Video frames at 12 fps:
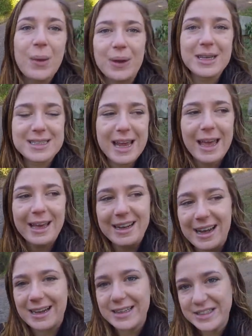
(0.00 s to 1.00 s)
We are staying in
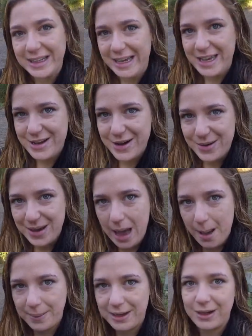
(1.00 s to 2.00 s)
our little eco
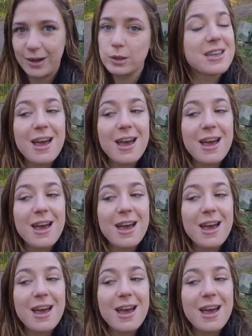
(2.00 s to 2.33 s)
cabin lodge.